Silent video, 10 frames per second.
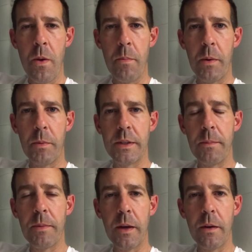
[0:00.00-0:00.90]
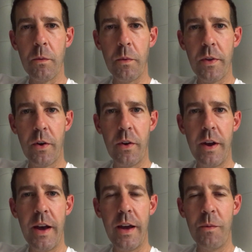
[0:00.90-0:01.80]
but it was something with her and
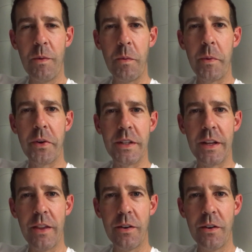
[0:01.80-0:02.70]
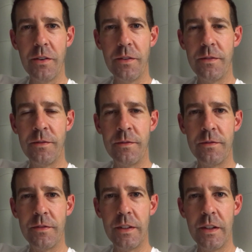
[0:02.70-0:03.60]
I when we were together.
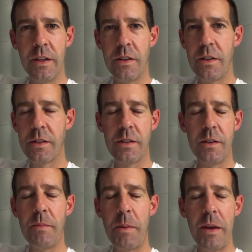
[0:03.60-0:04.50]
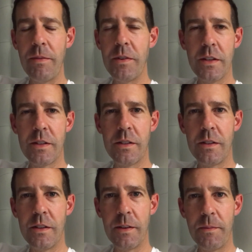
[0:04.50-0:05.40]
Just maybe even just
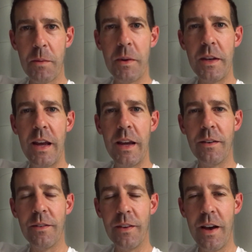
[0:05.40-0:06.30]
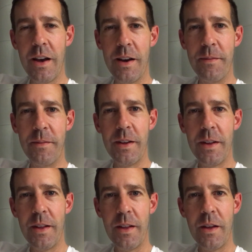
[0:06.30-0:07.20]
something mundane. But
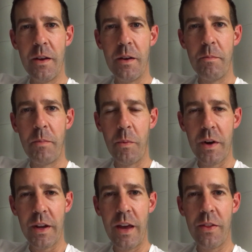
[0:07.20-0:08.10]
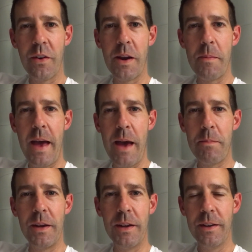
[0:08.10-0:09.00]
we're together, and I'm
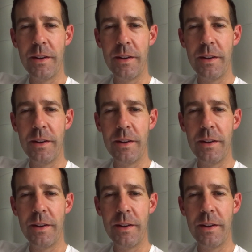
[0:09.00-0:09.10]
happy.